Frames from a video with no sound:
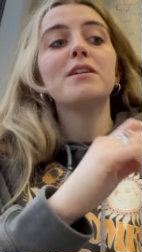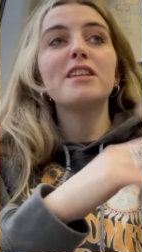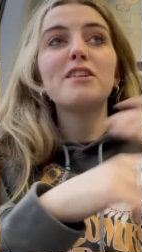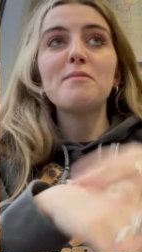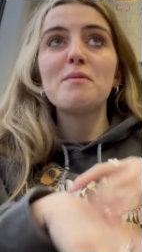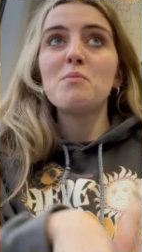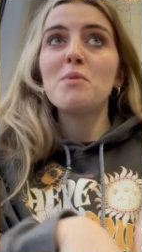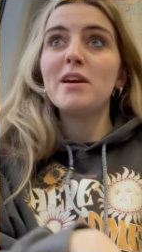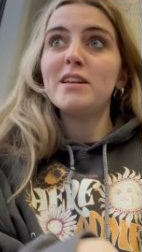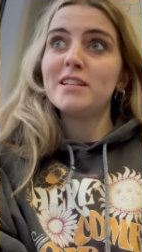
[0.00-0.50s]
because I've
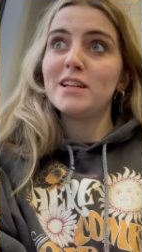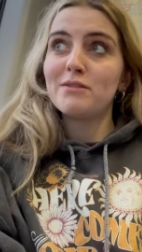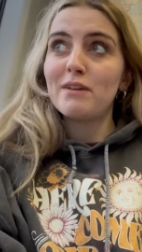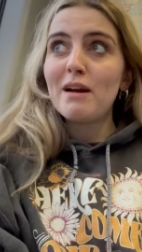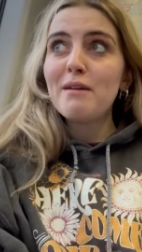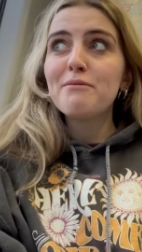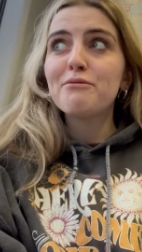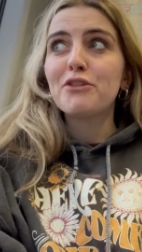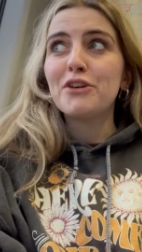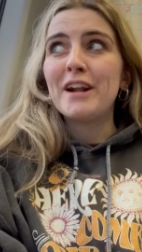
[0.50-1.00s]
been waiting
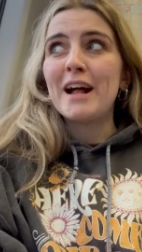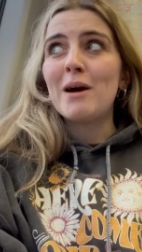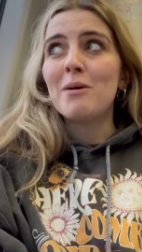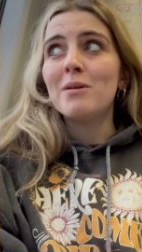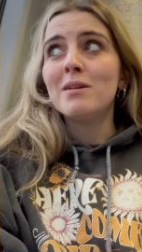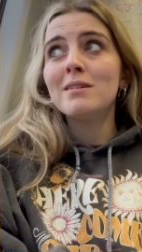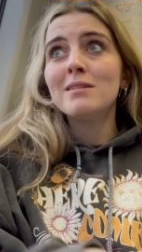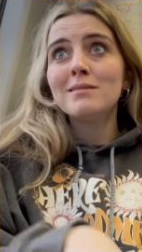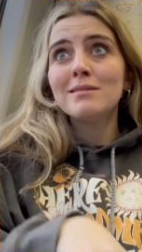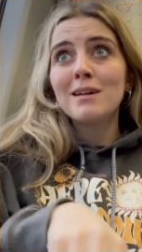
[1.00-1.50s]
around for an
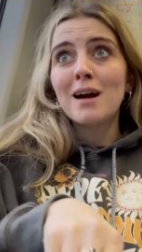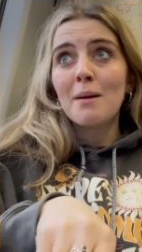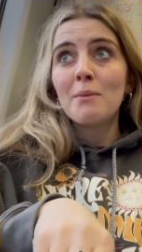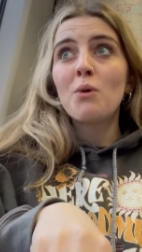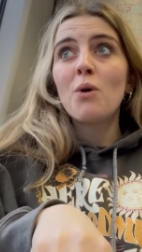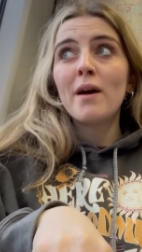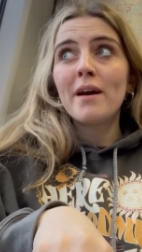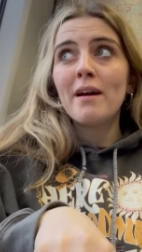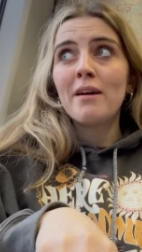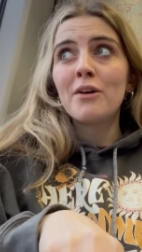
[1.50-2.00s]
hour, I'm
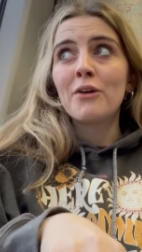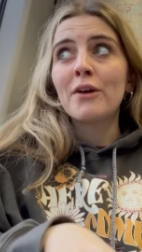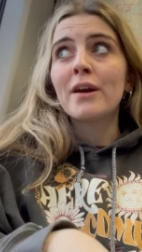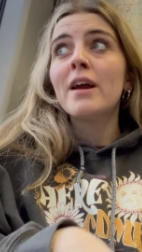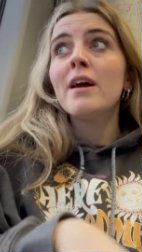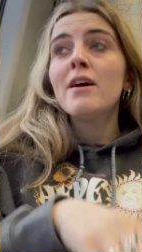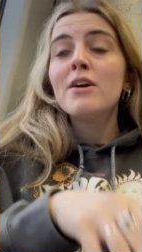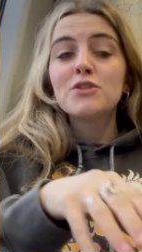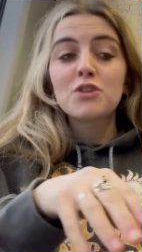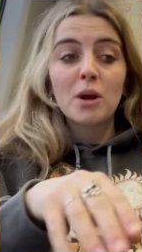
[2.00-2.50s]
quite hungry.
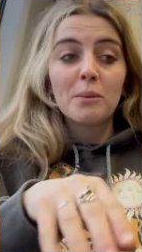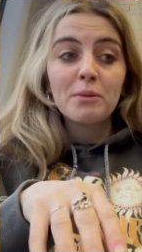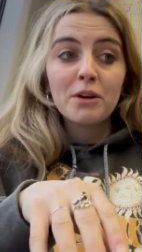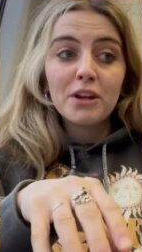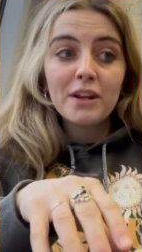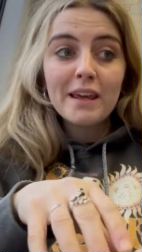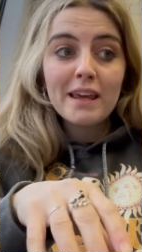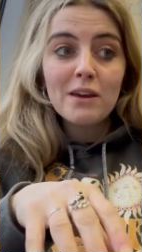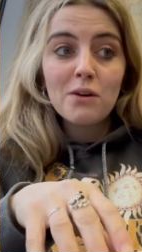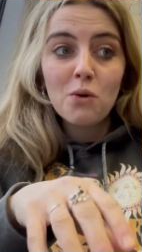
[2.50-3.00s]
So I'm
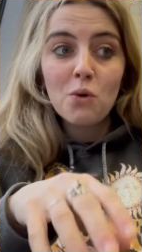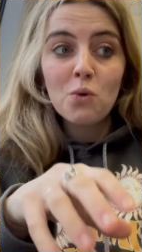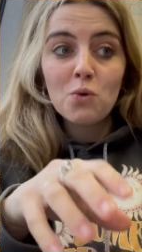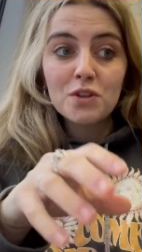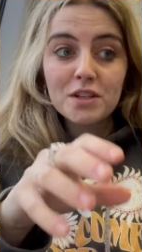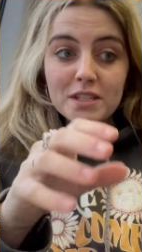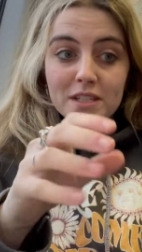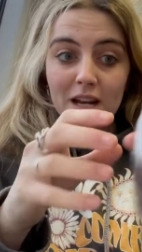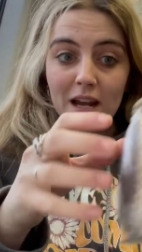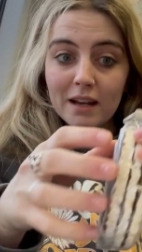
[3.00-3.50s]
gonna eat all
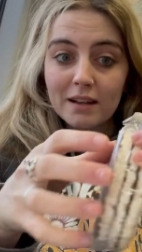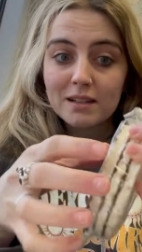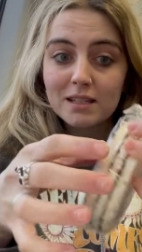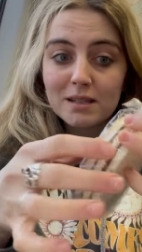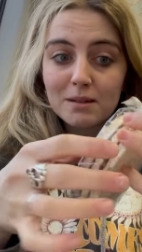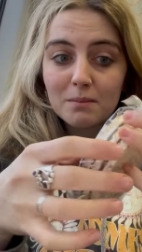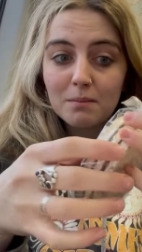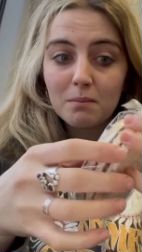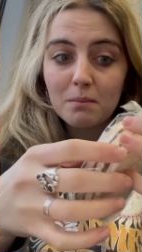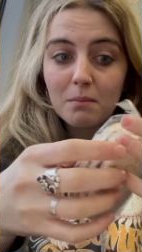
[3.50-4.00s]
the
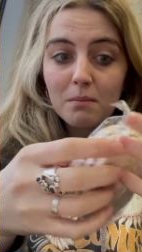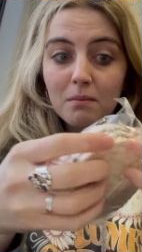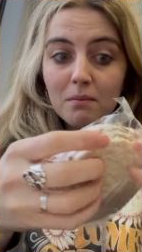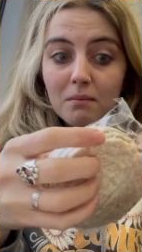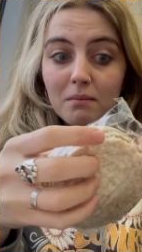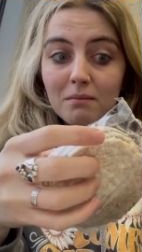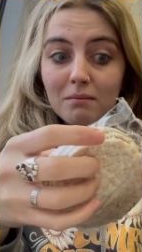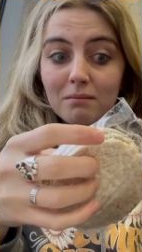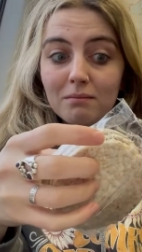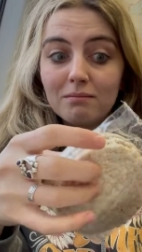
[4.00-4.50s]
snacks
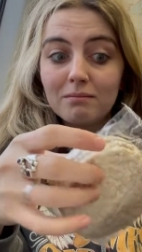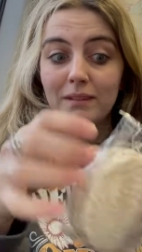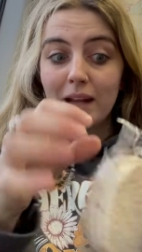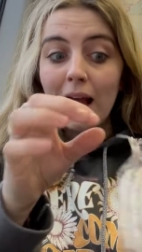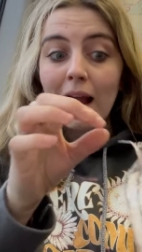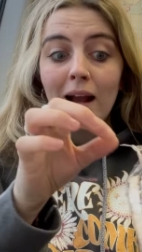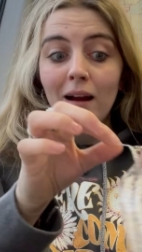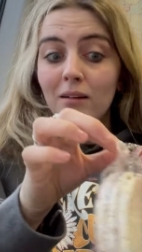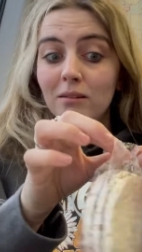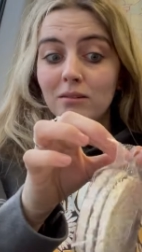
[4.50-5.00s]

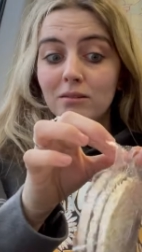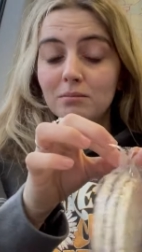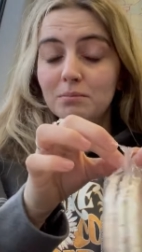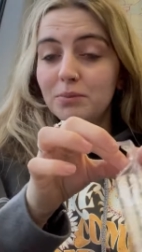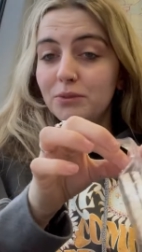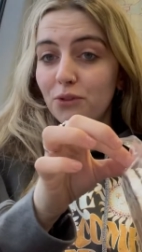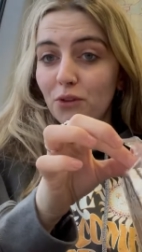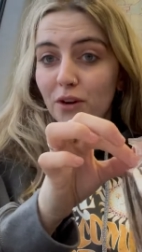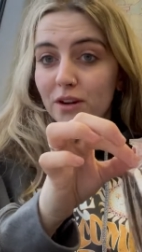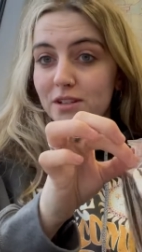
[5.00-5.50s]
now
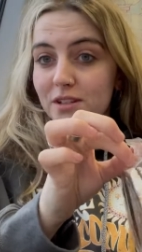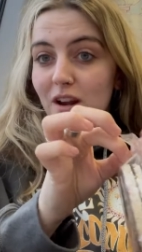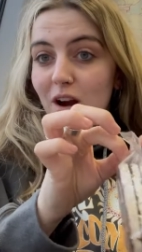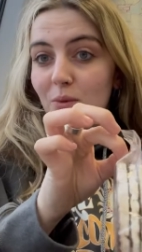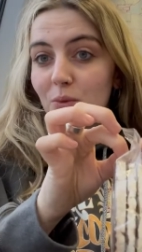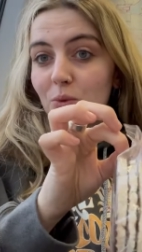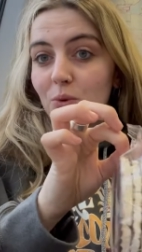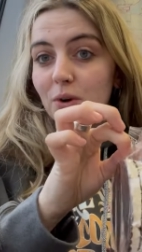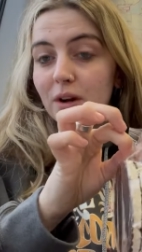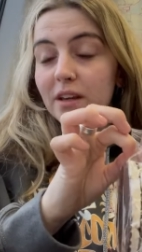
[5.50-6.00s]
before I
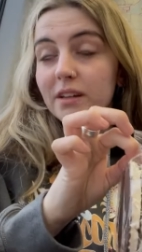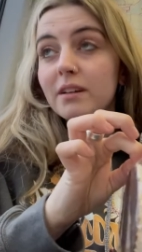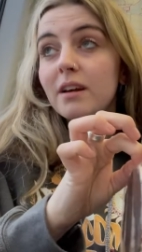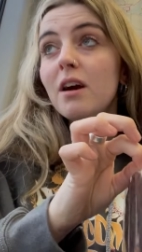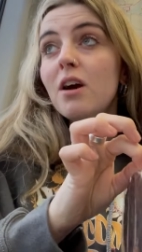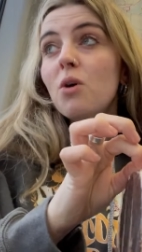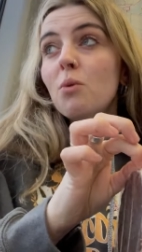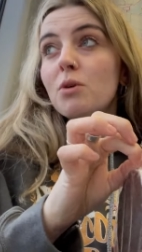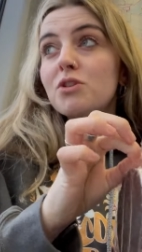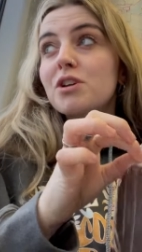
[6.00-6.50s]
start walking,
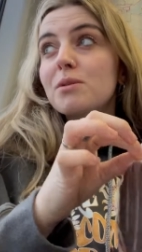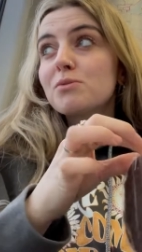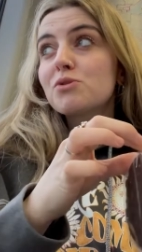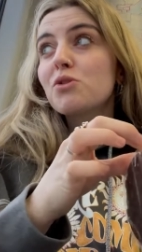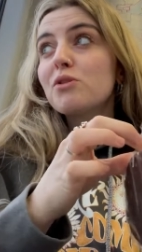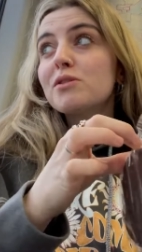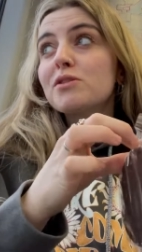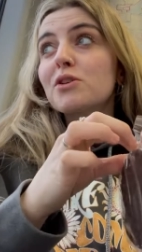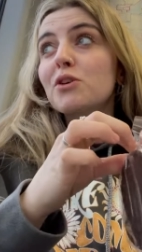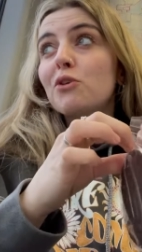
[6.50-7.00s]
which I'm
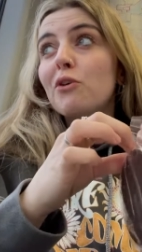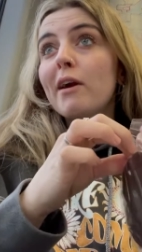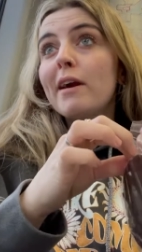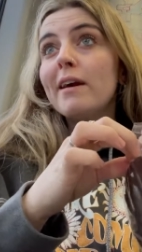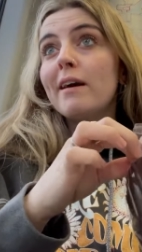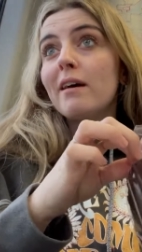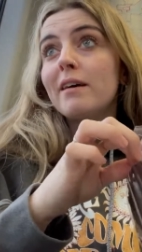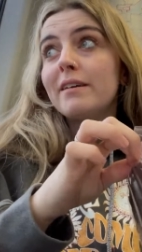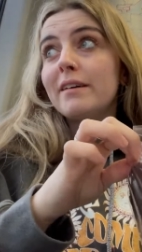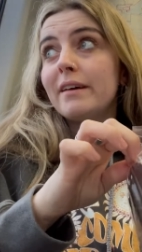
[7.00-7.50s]
sure is a
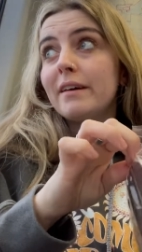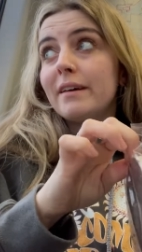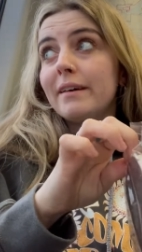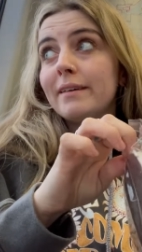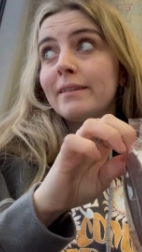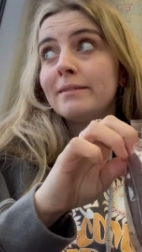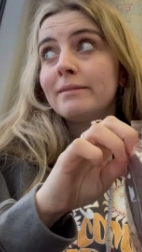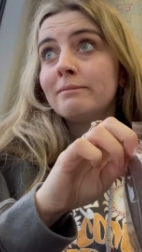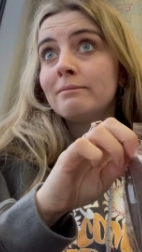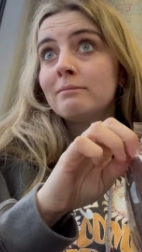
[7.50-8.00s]
great idea,
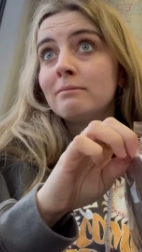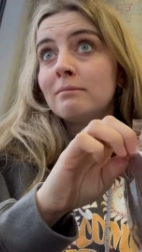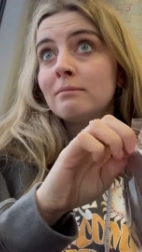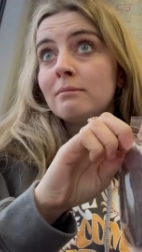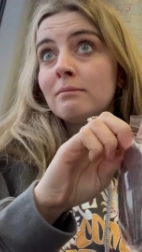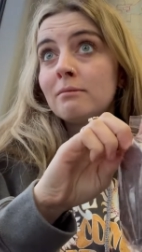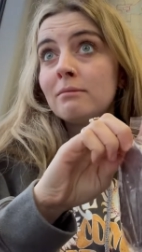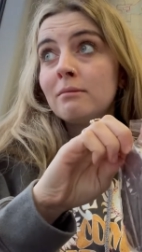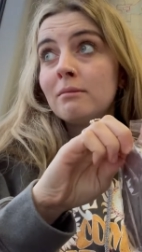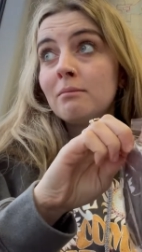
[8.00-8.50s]

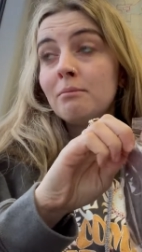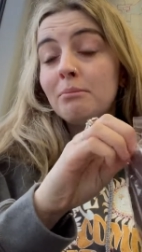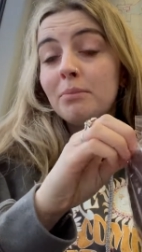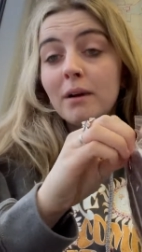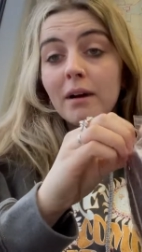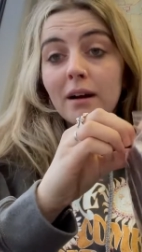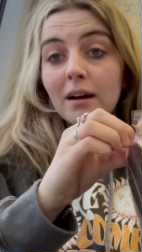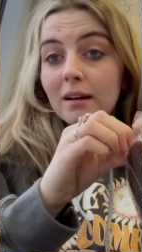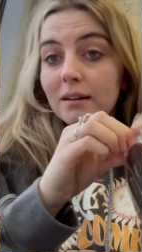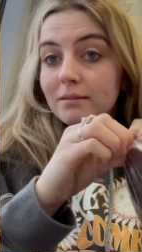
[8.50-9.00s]

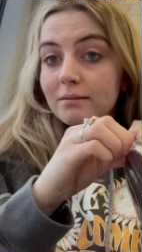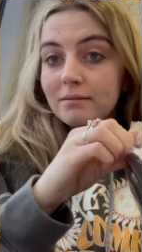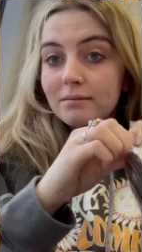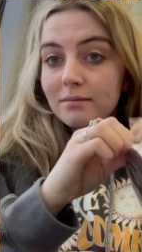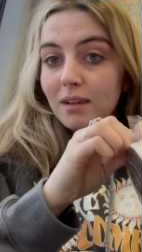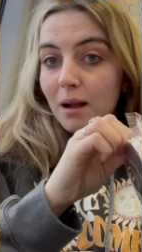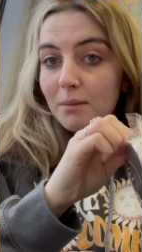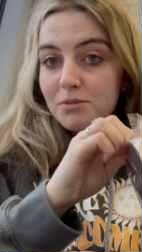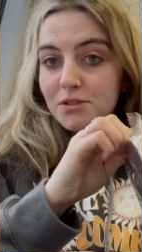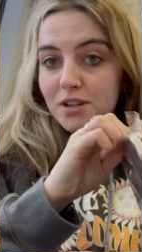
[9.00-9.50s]
but
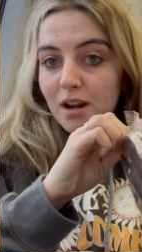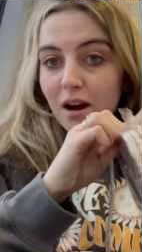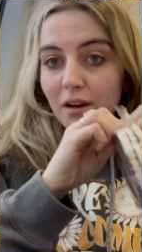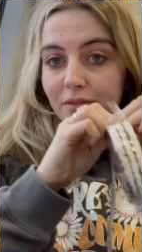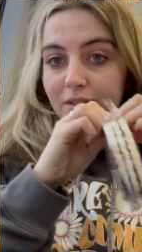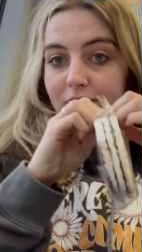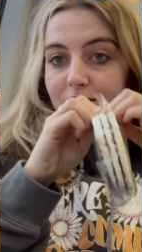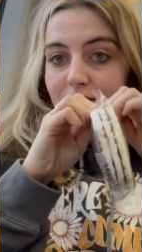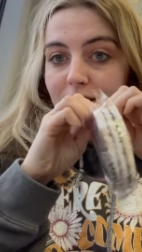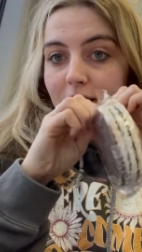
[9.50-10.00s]
I'm
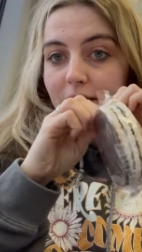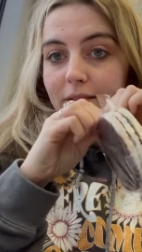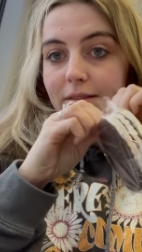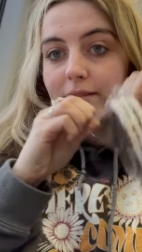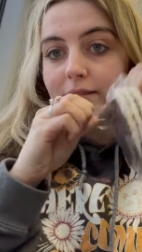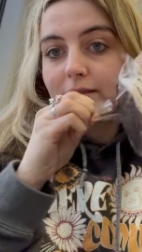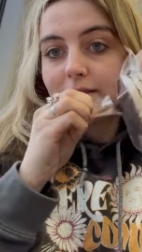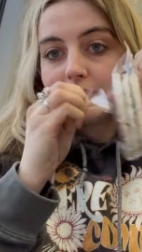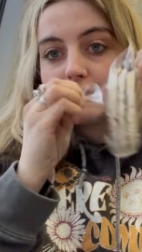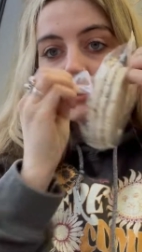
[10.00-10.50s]
starving, so
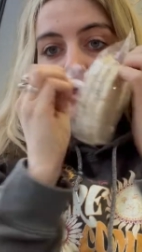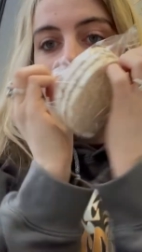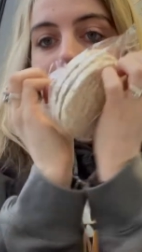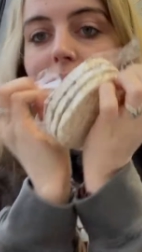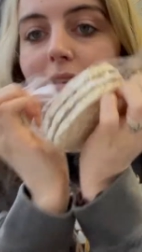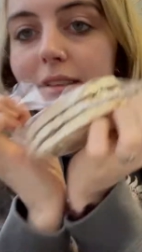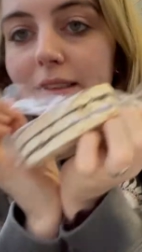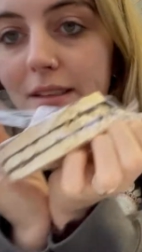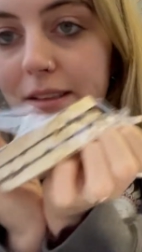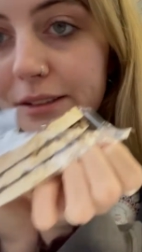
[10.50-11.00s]

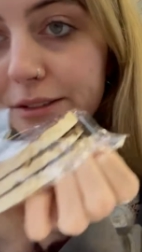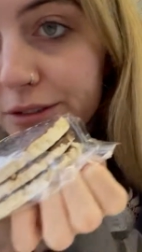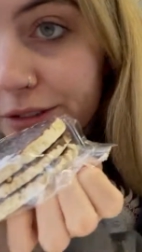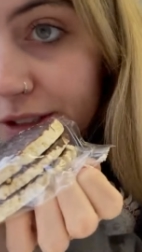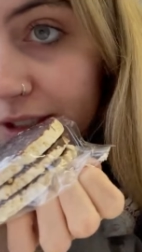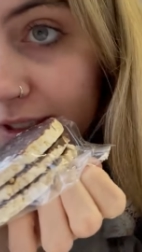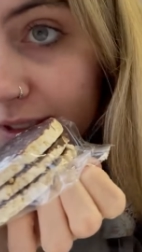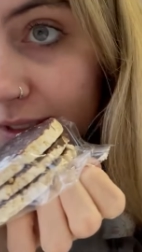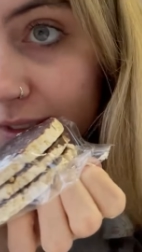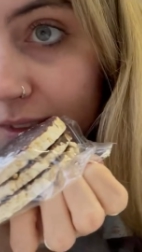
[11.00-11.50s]

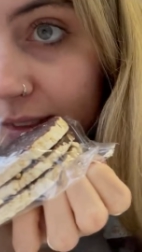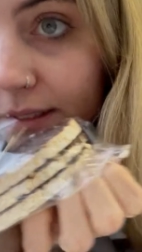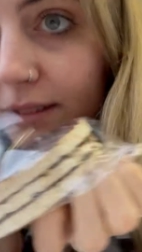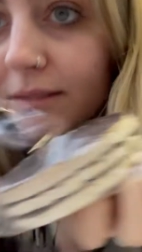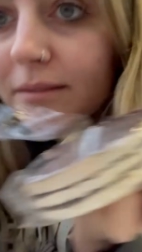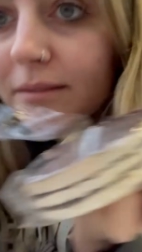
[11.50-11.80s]
fuck it.